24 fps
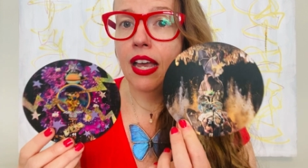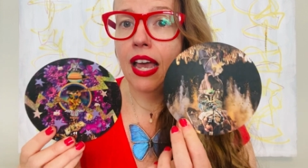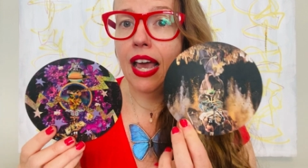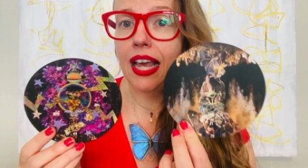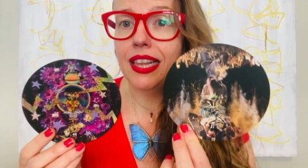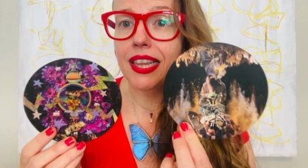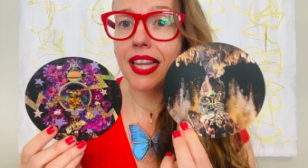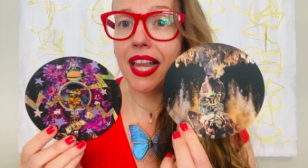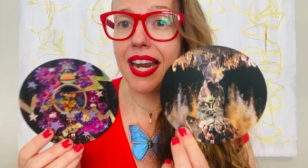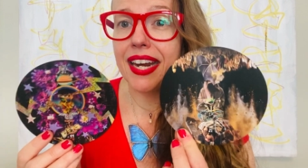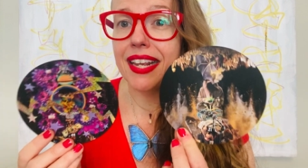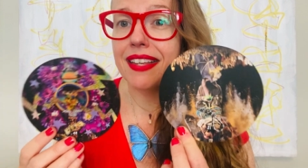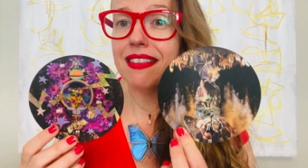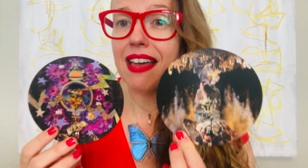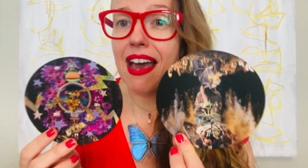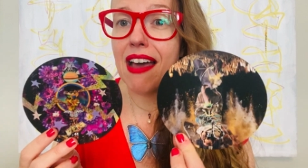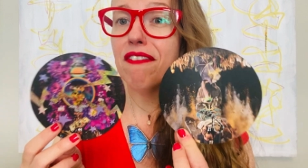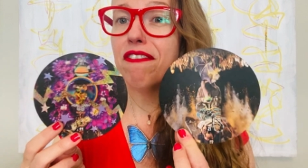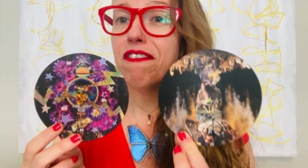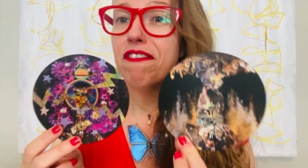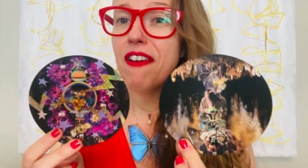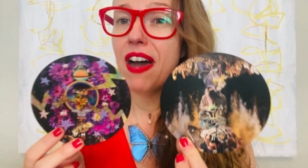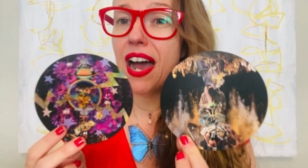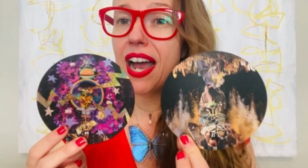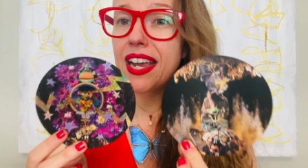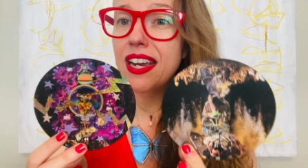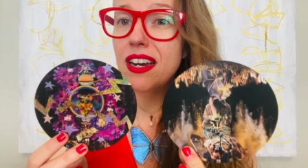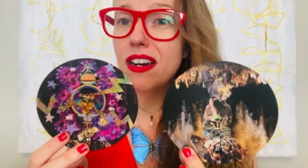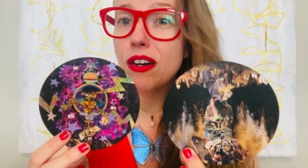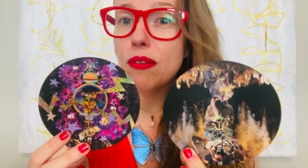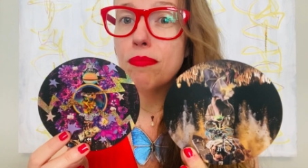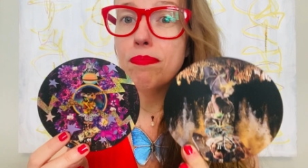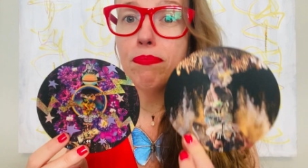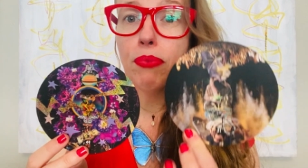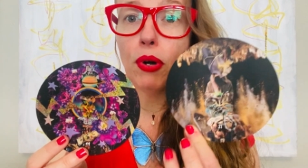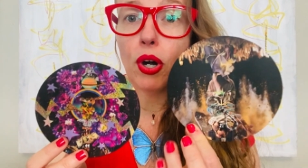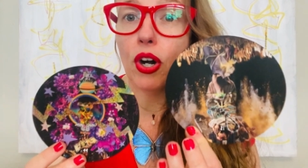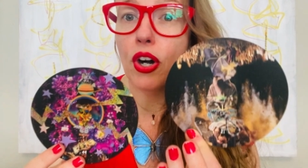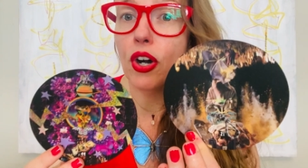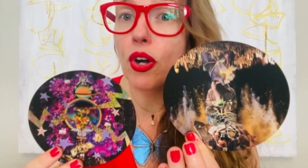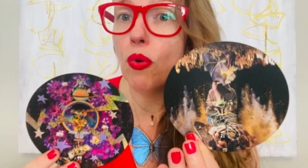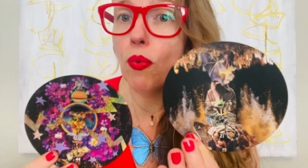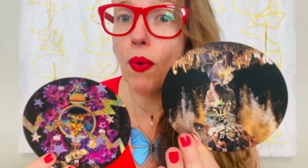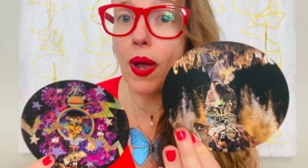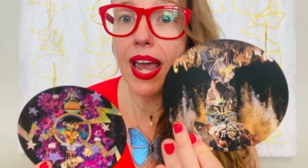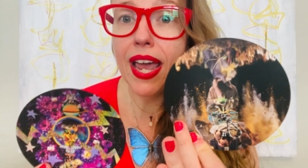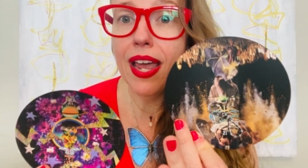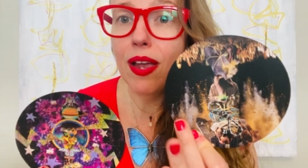and letting that fire burn
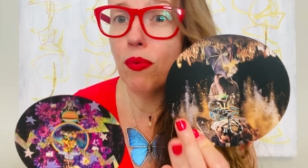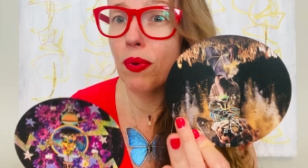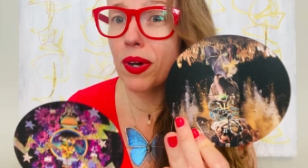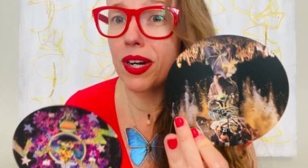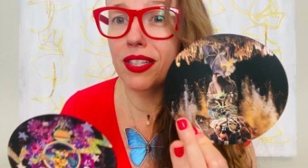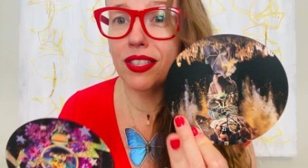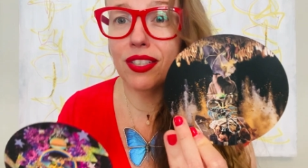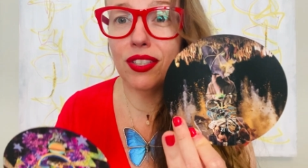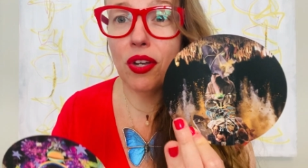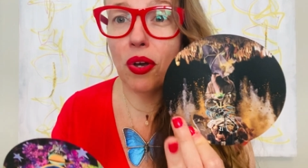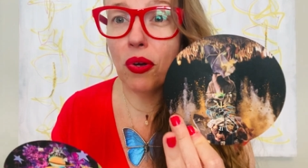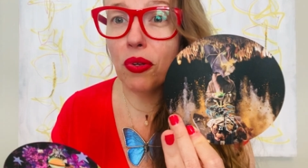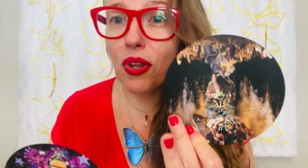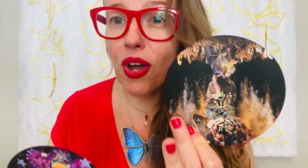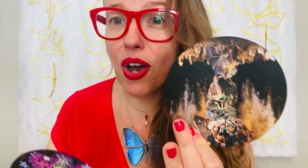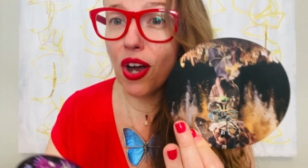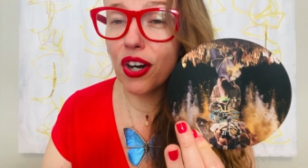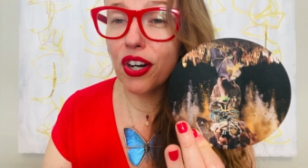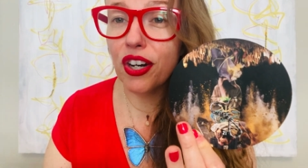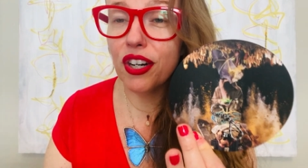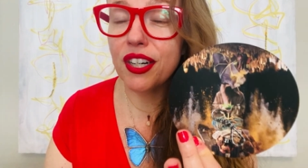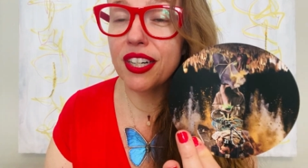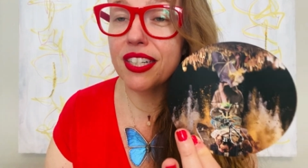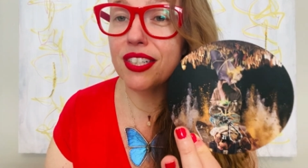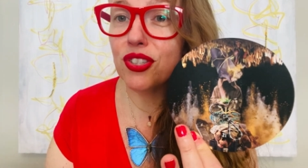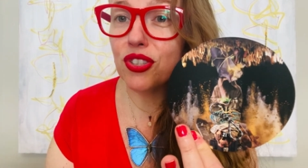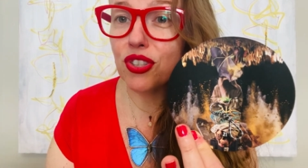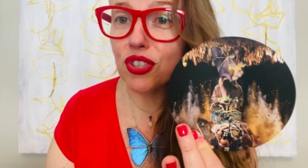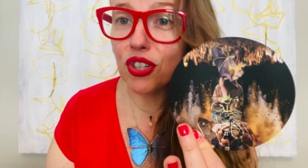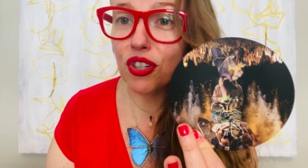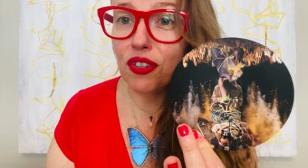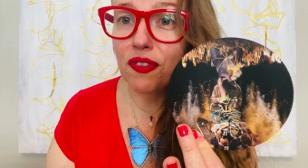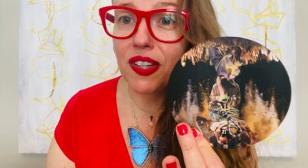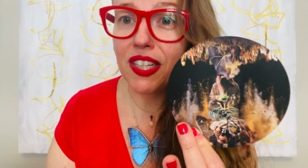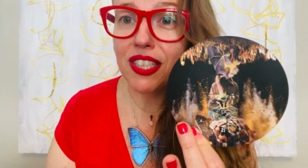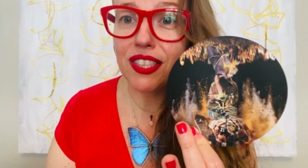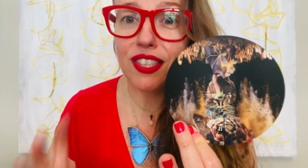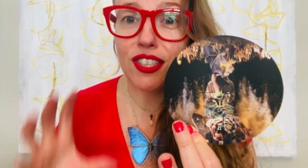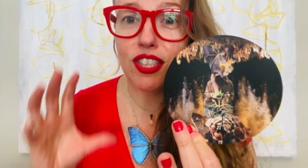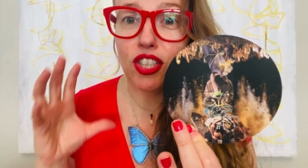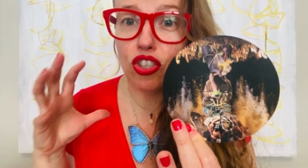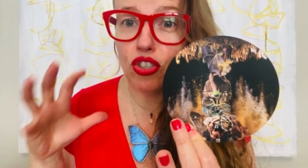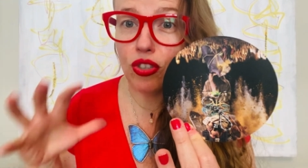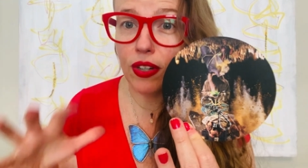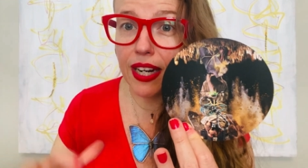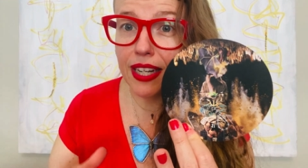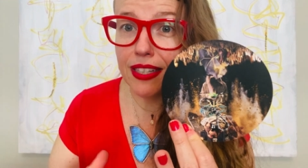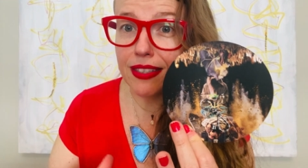away what is no longer in service, to
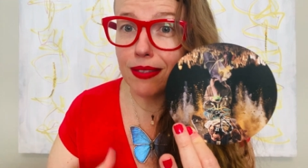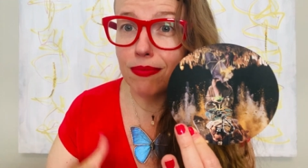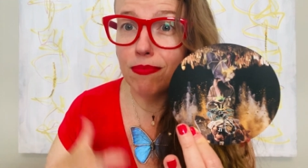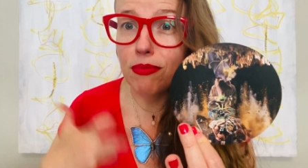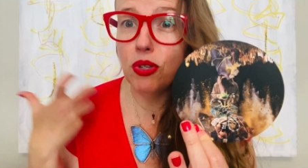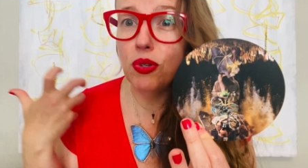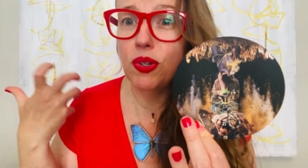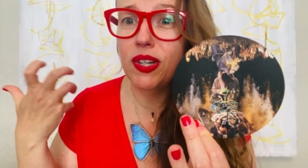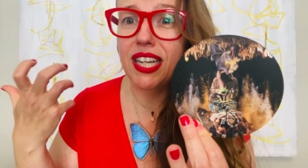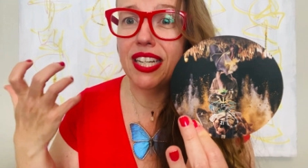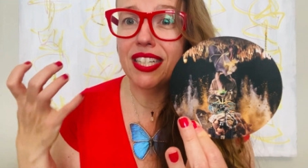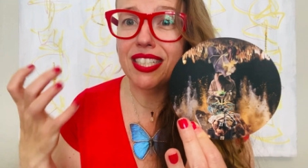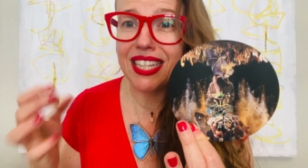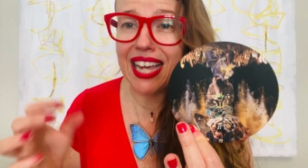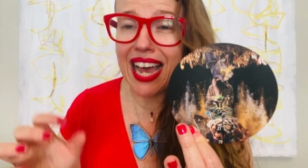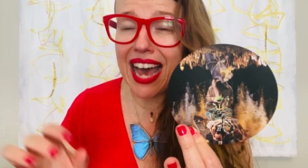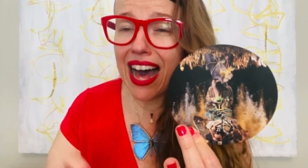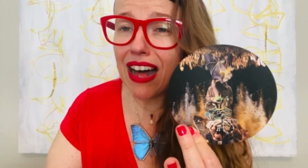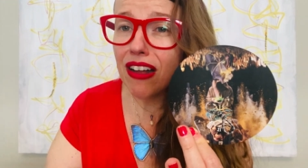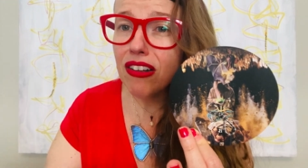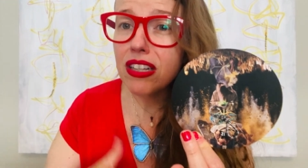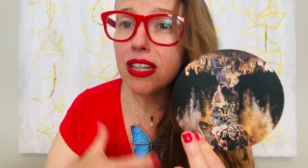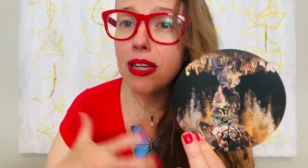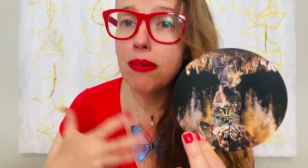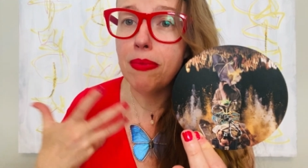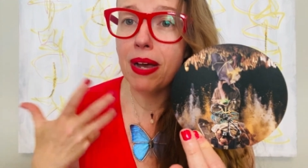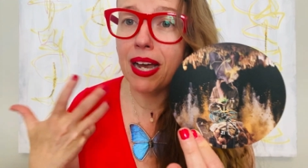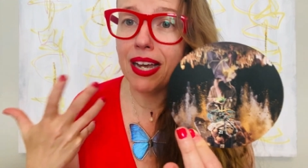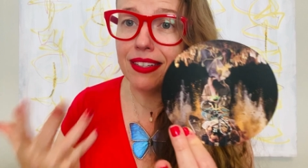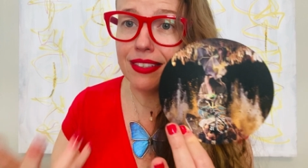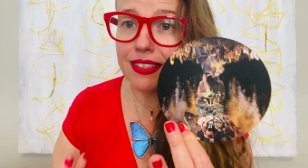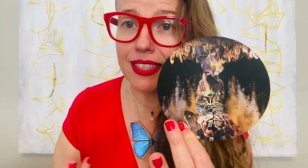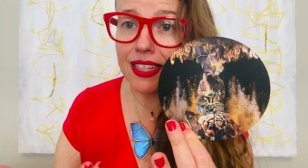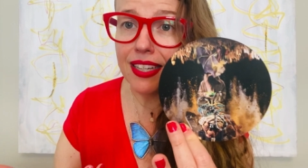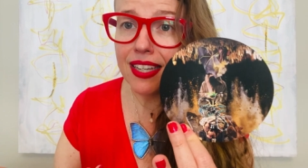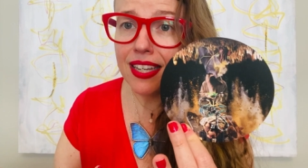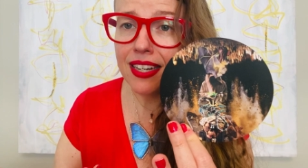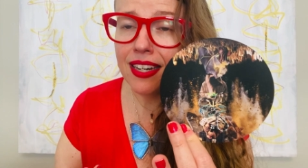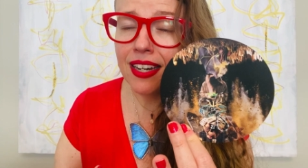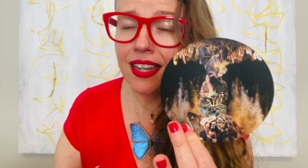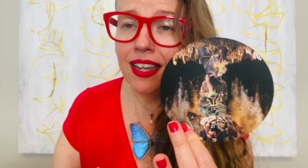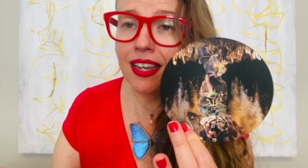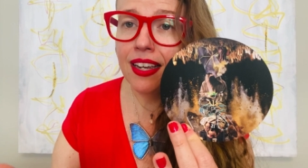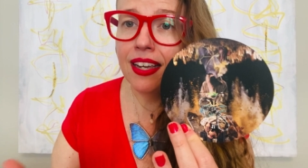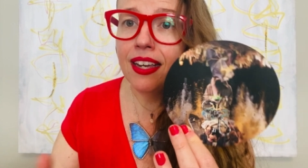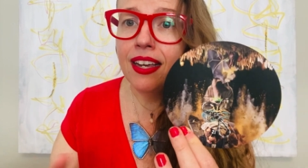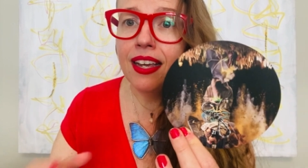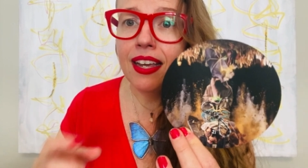transmute it, to alchemize it
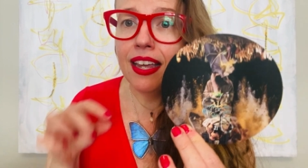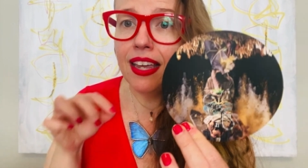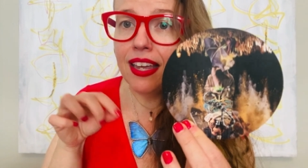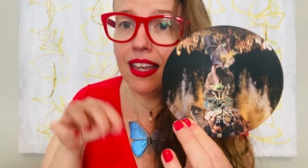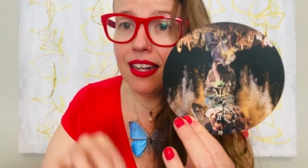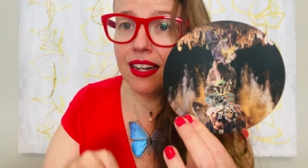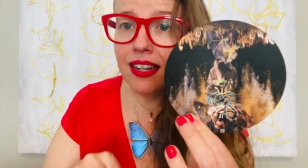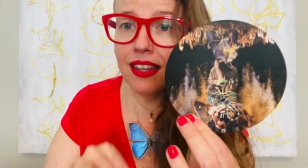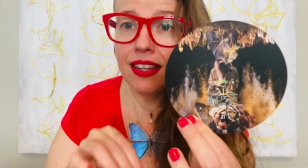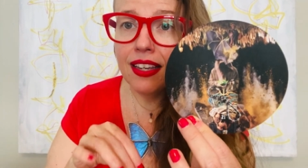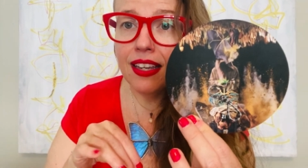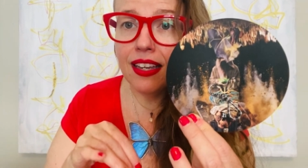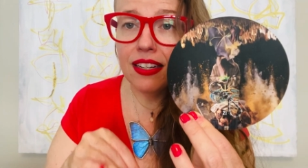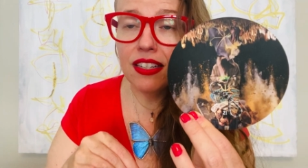in the